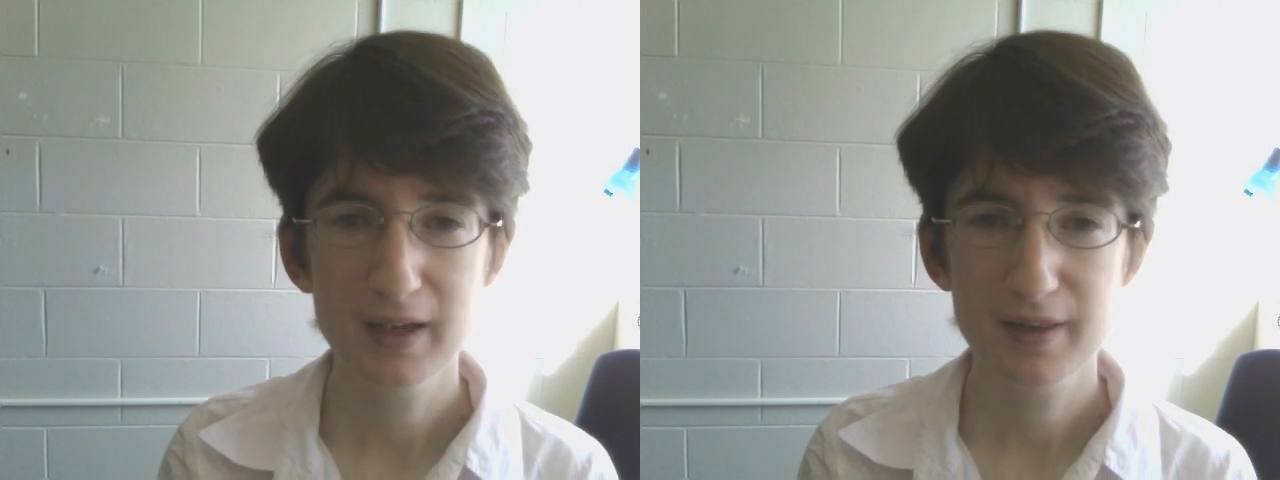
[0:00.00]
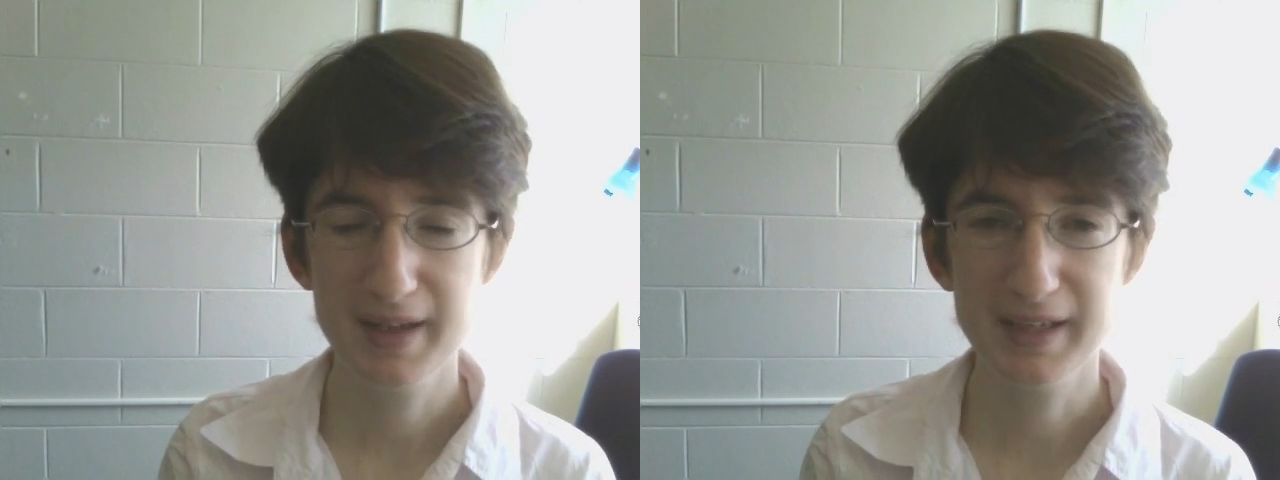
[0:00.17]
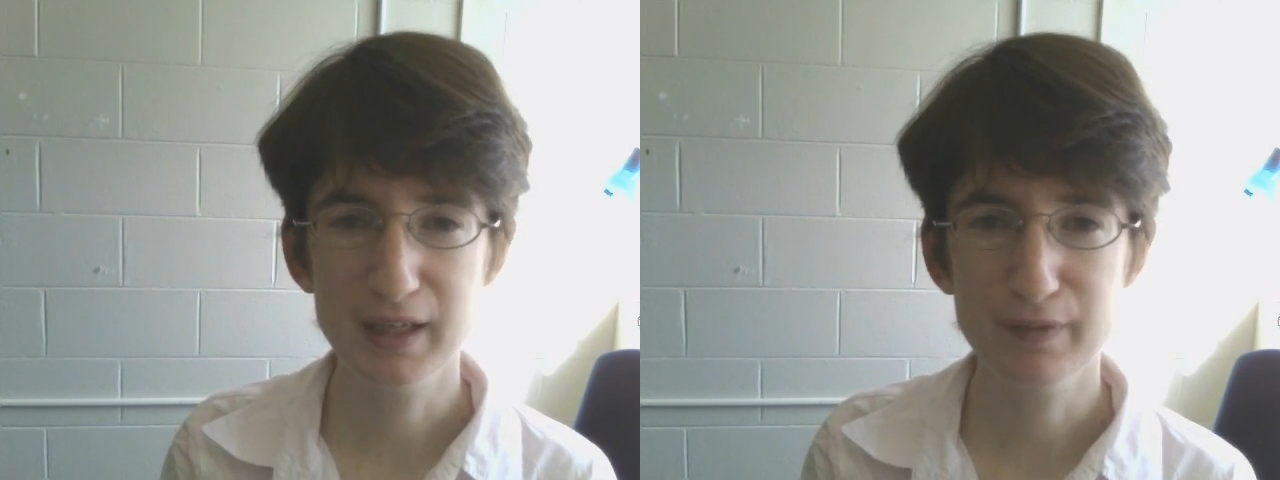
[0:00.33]

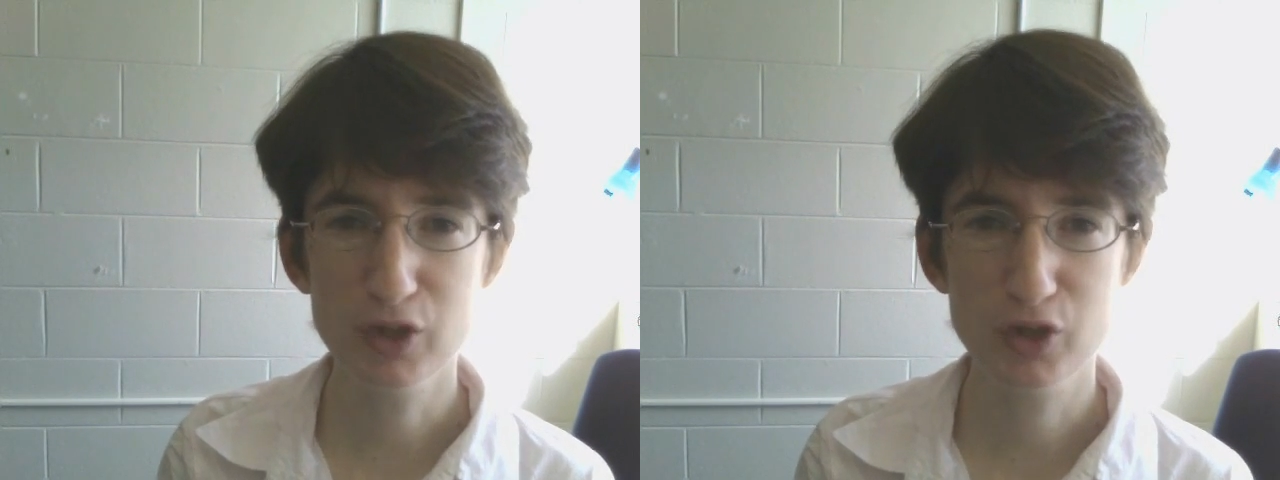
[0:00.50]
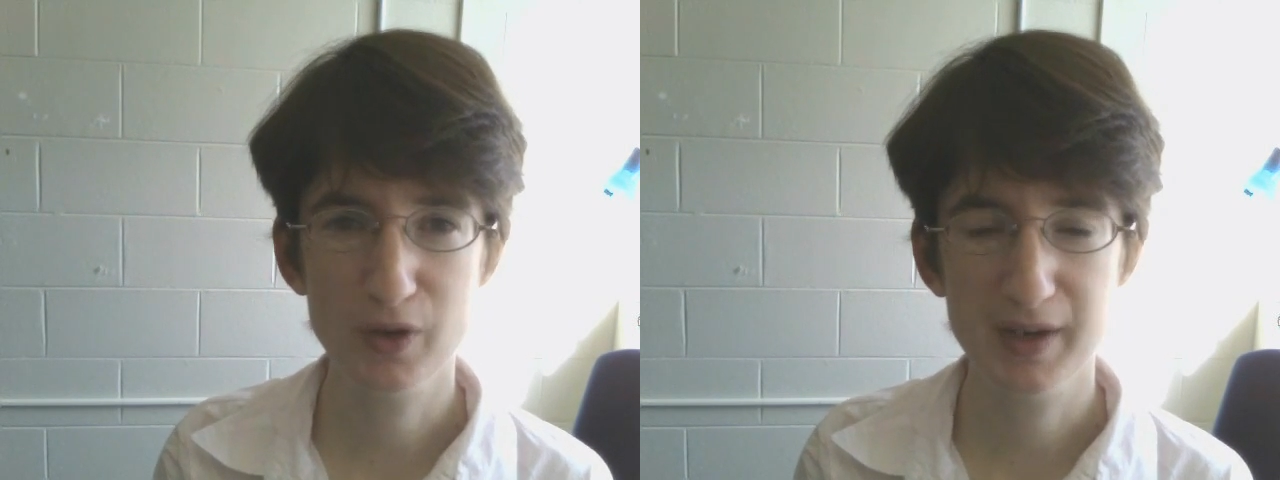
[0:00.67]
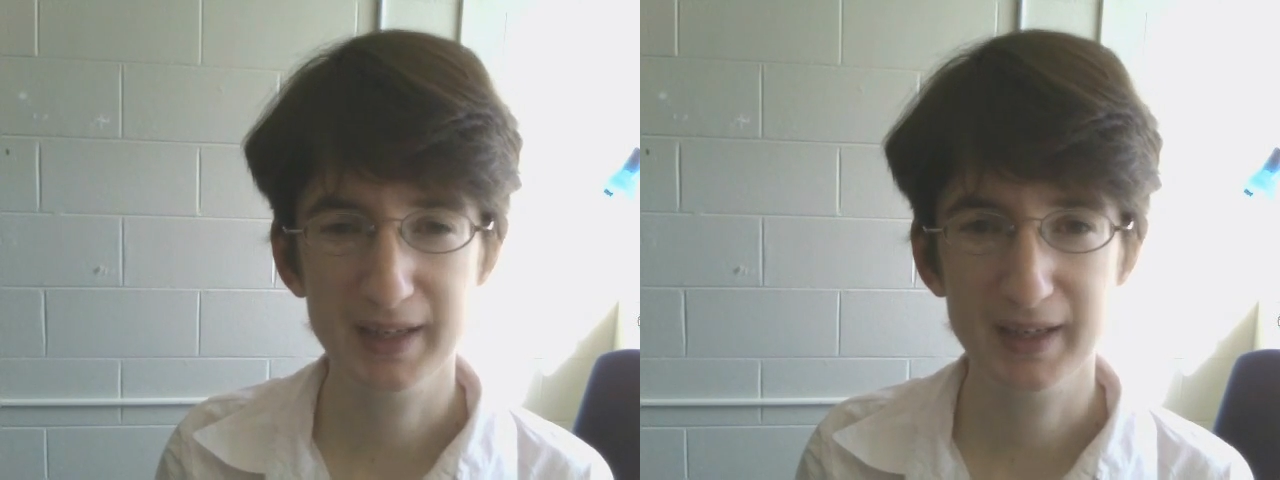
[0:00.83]
Thank you for
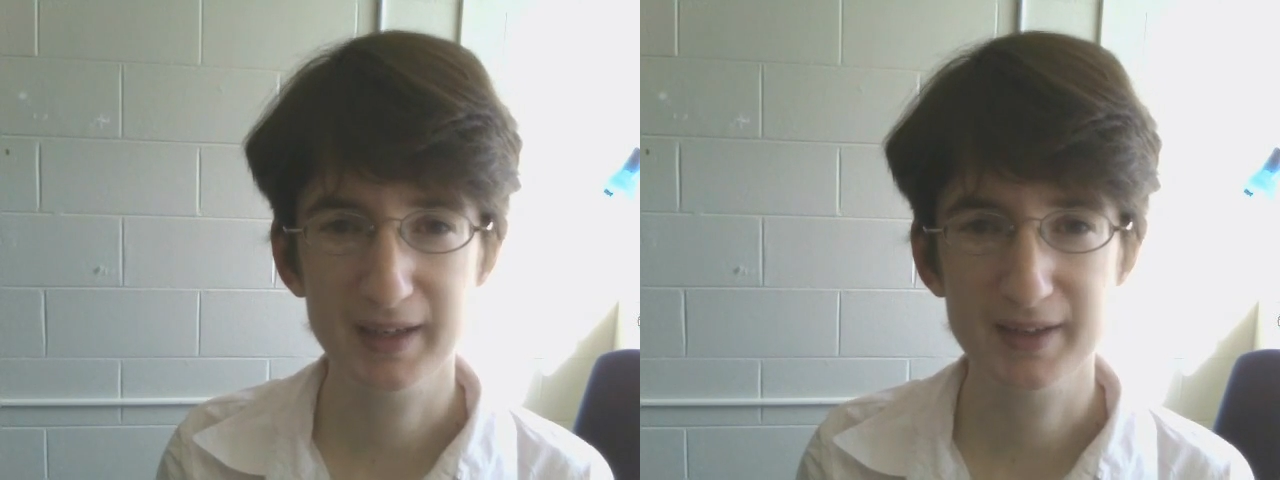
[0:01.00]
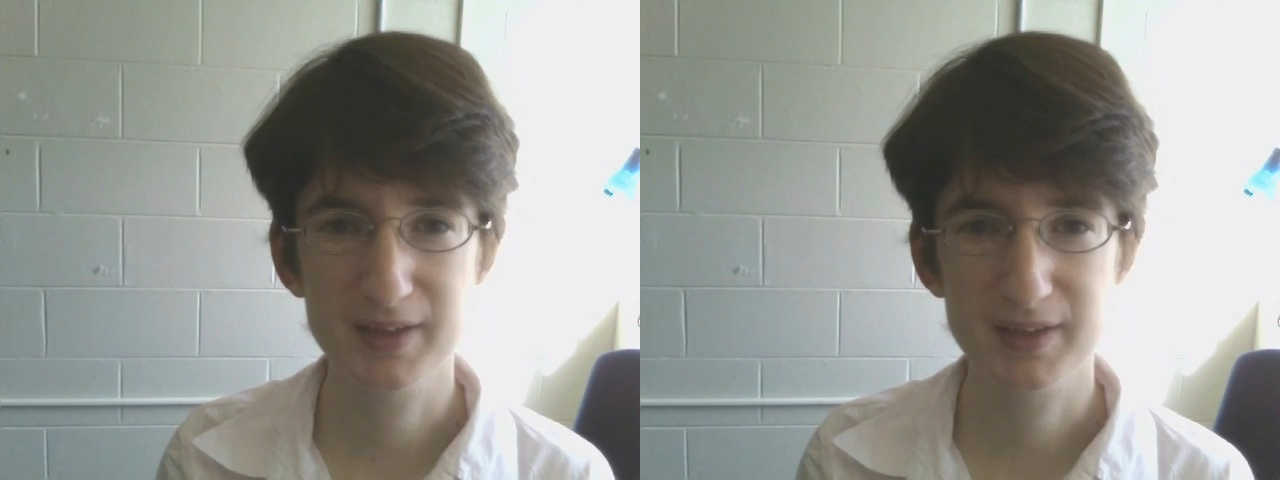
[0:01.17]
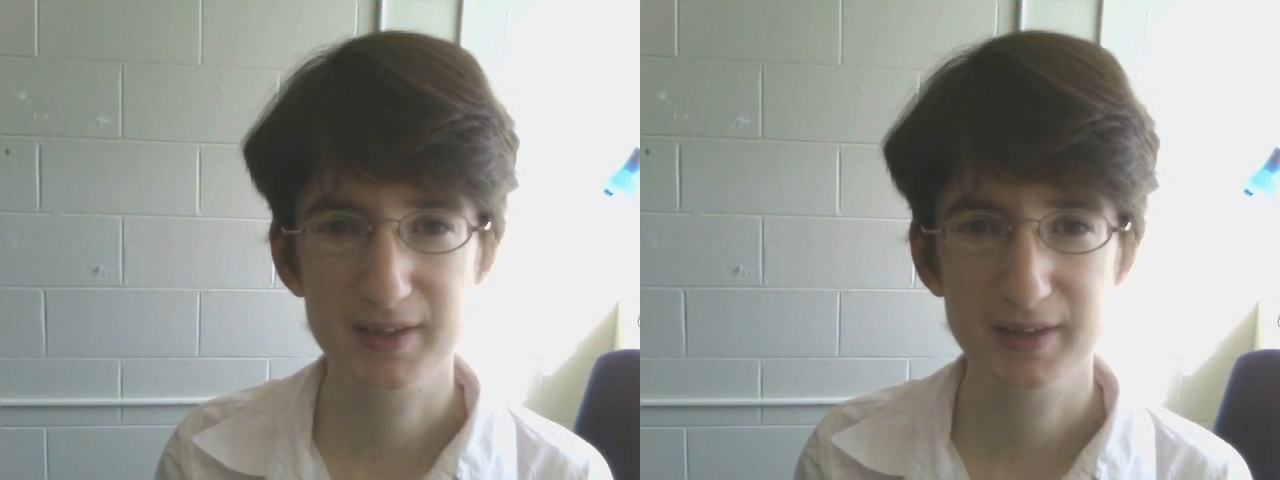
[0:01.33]
joining
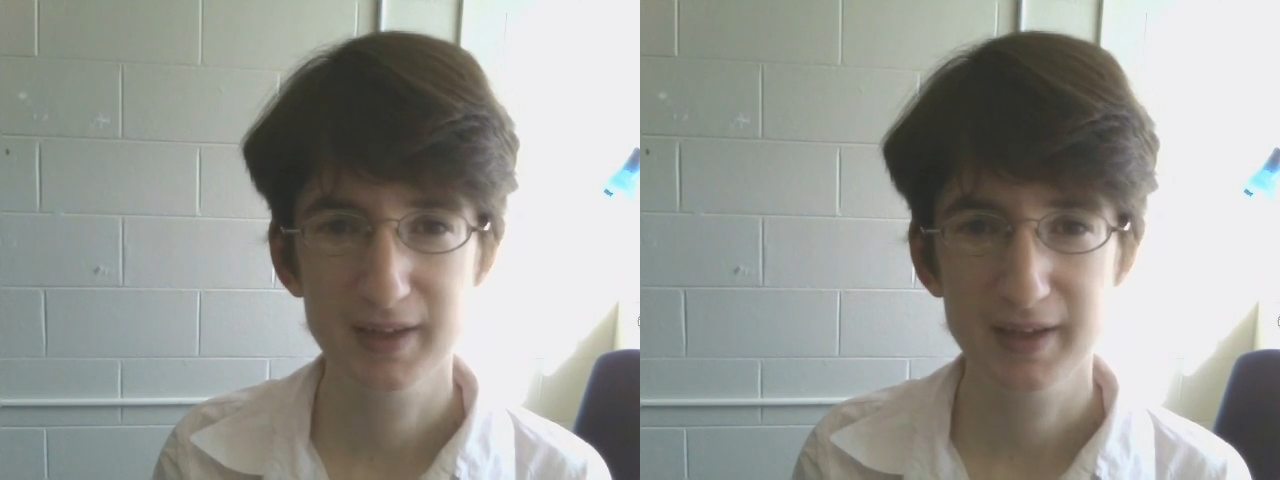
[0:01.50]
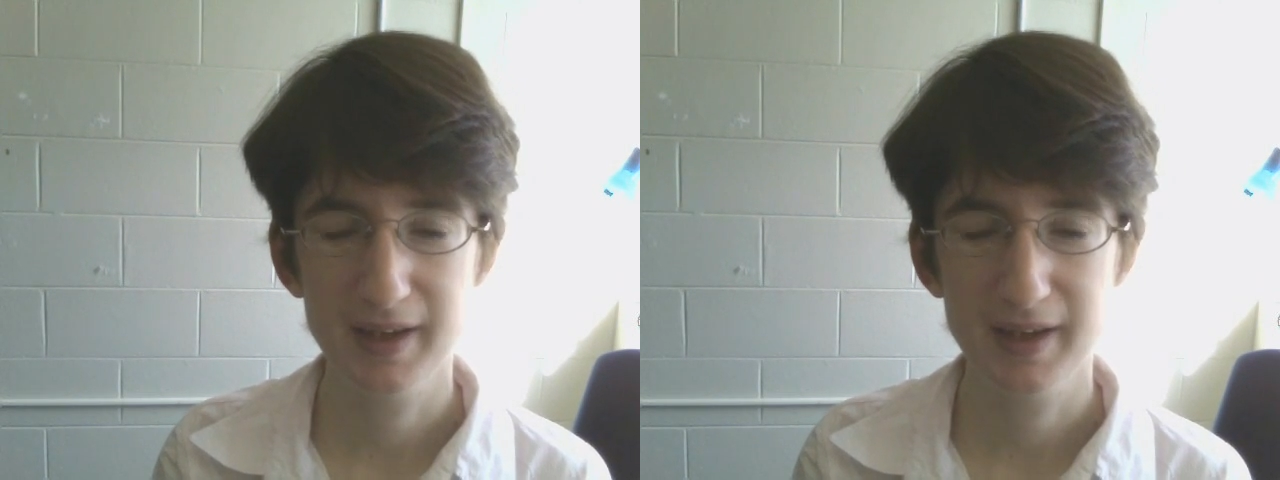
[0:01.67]
us,